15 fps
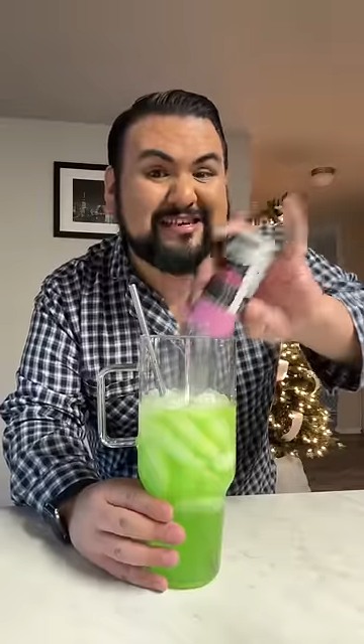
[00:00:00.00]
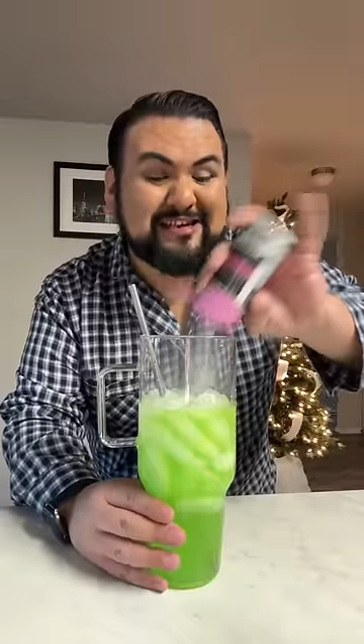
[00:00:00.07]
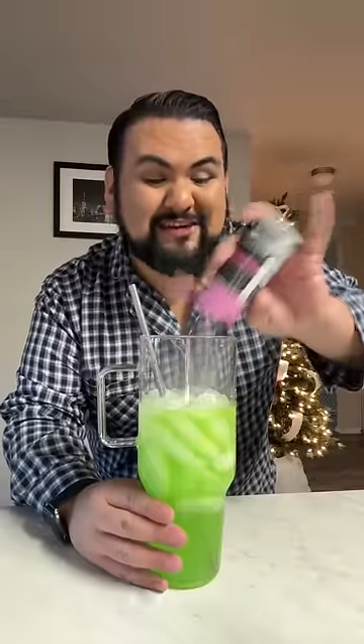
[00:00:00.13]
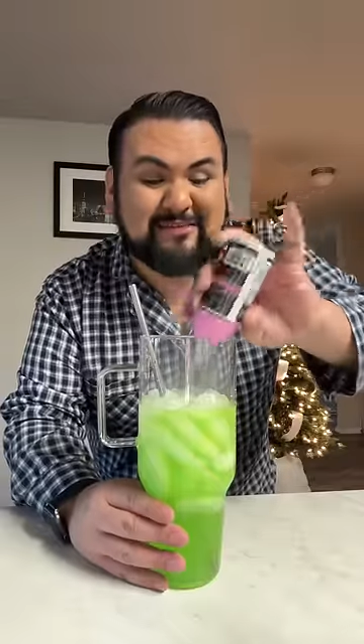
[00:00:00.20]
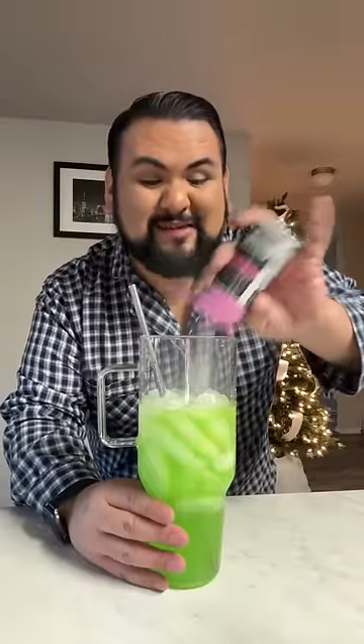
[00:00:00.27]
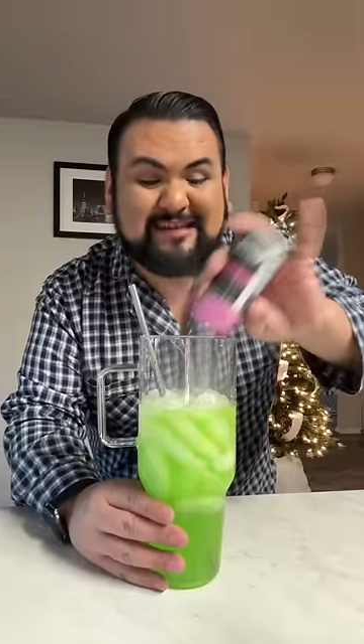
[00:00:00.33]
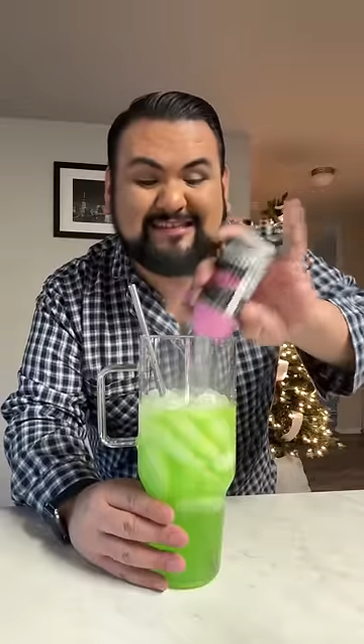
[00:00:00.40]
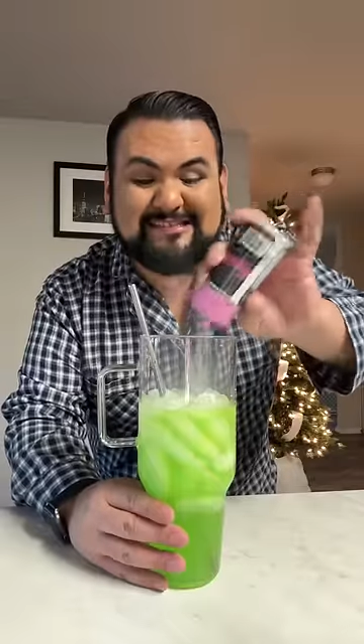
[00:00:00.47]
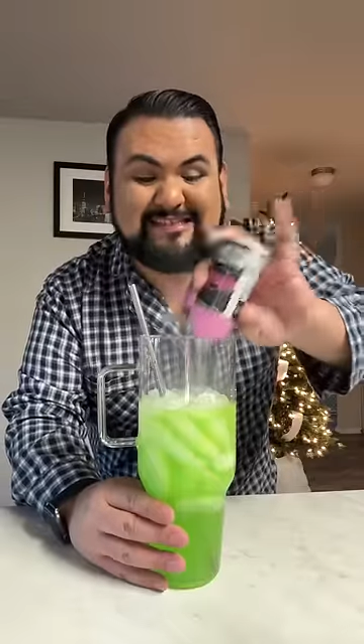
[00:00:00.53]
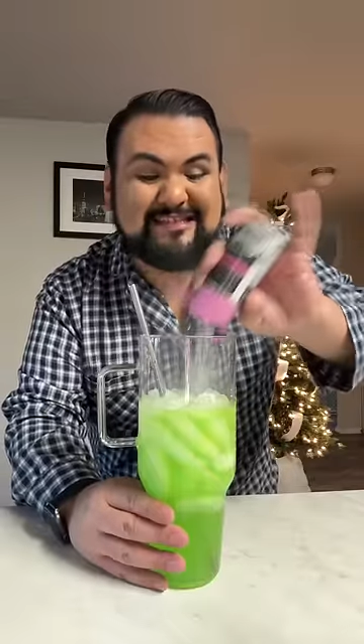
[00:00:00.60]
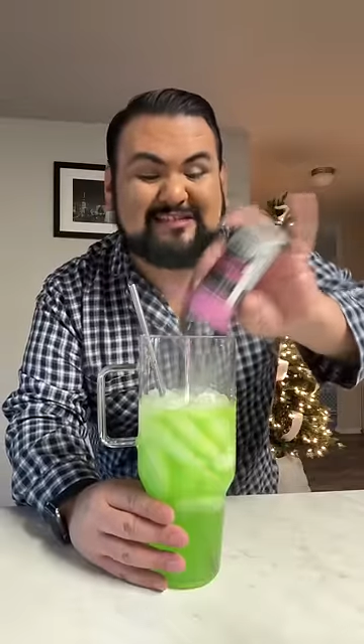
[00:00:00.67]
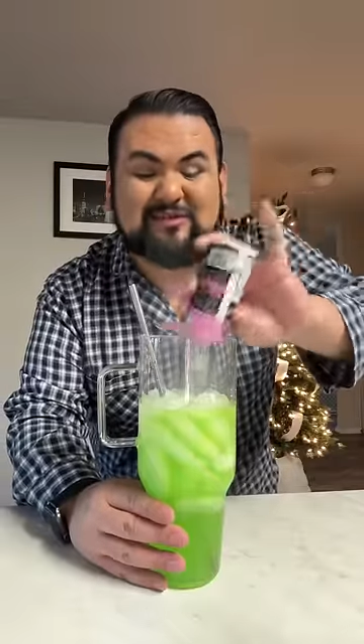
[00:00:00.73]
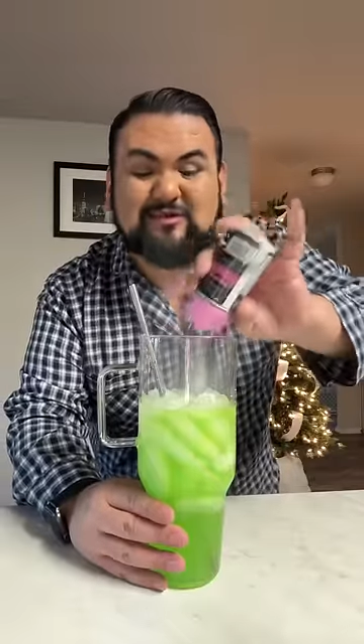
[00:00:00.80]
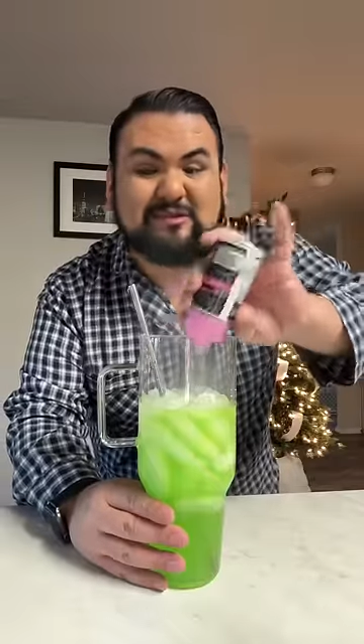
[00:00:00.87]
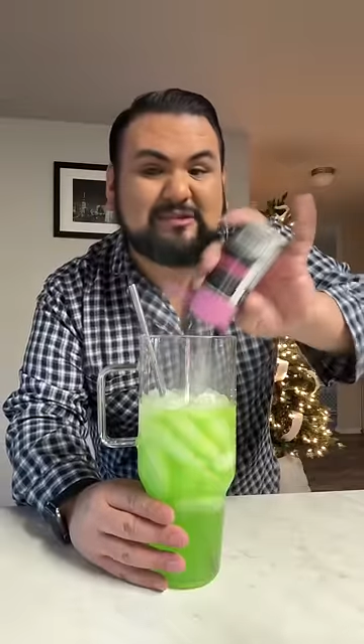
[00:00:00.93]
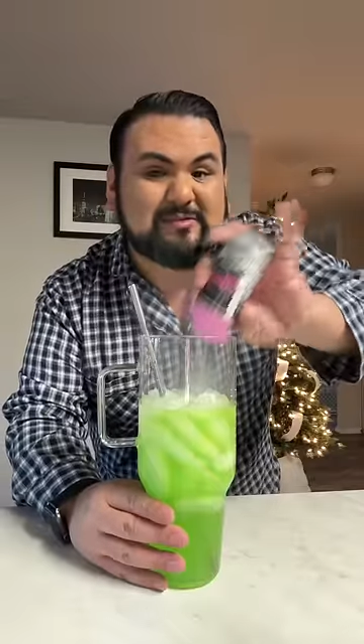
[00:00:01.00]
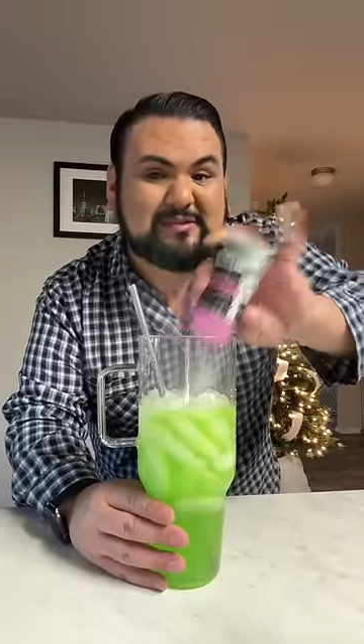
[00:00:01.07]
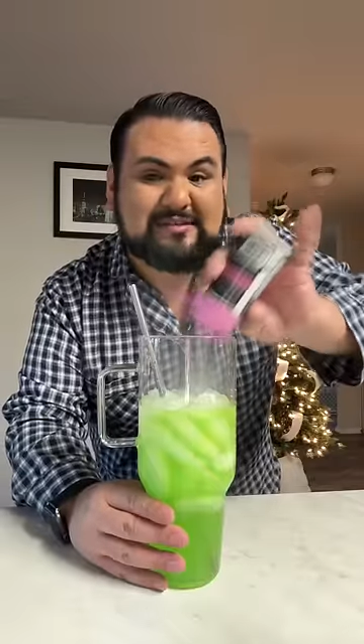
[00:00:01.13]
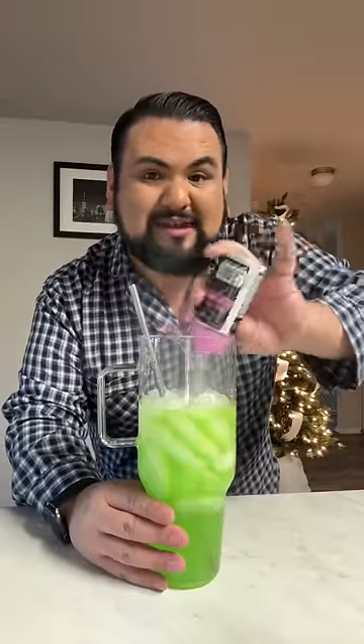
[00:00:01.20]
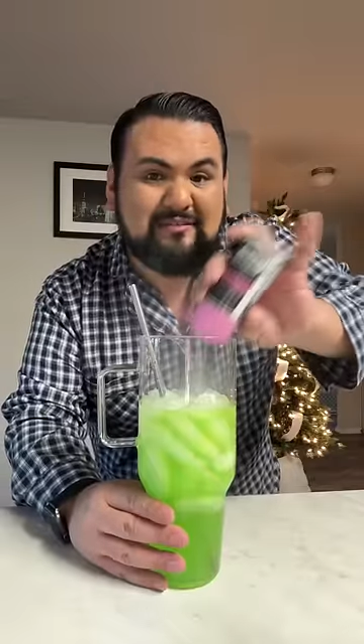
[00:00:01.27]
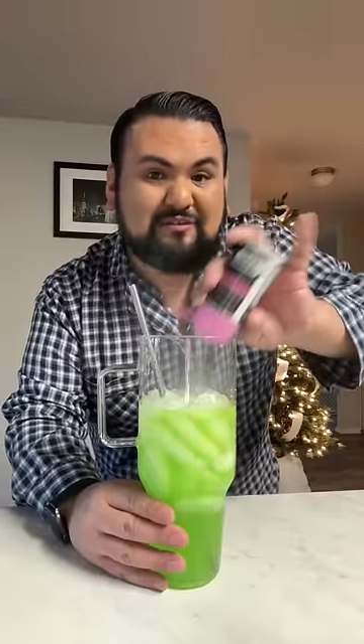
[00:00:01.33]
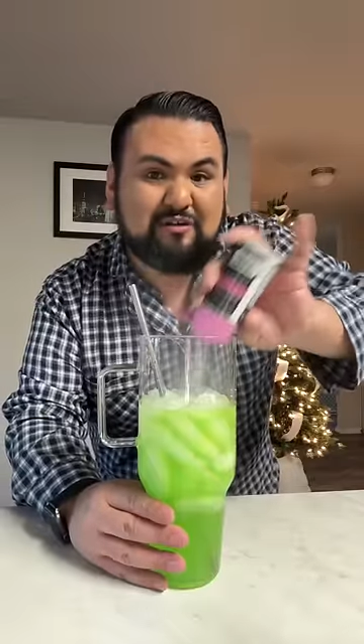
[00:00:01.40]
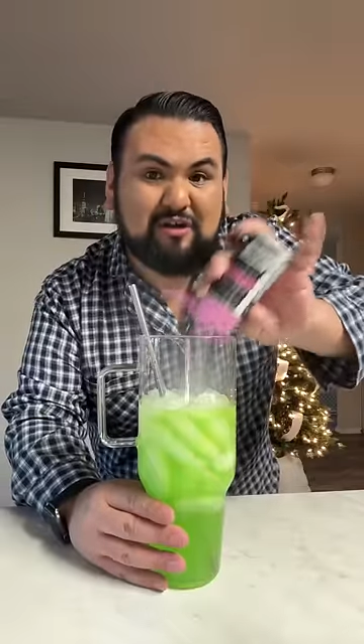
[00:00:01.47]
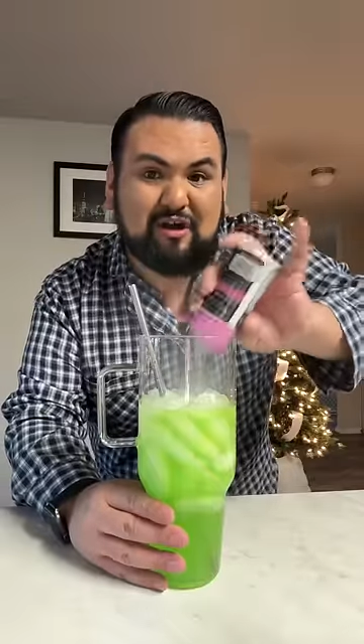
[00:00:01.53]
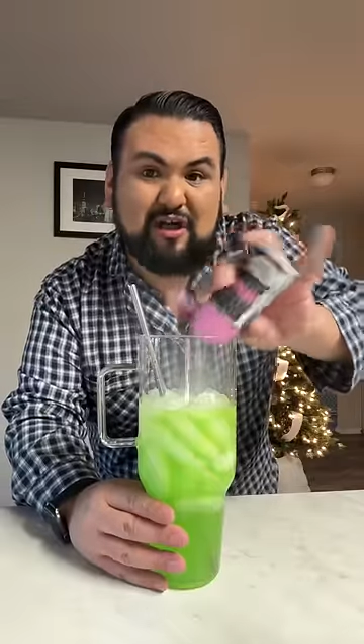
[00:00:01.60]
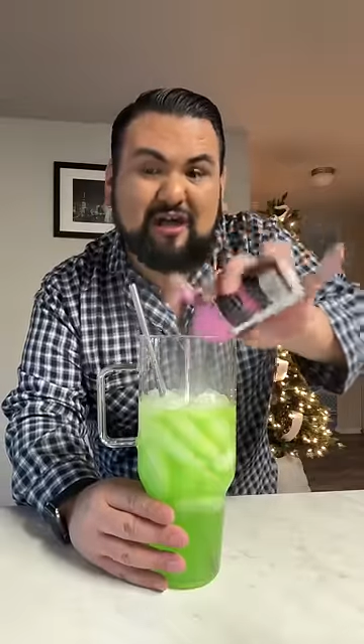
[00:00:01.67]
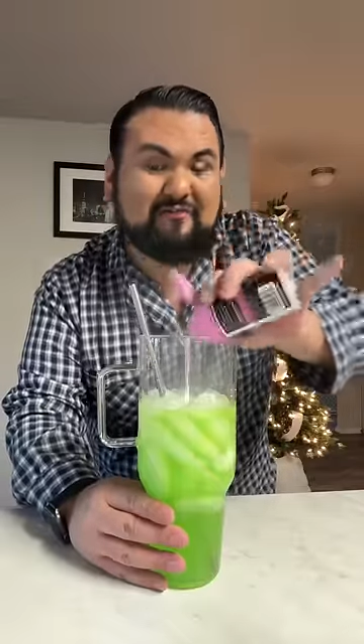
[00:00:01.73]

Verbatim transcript: here because it is Christmas after all.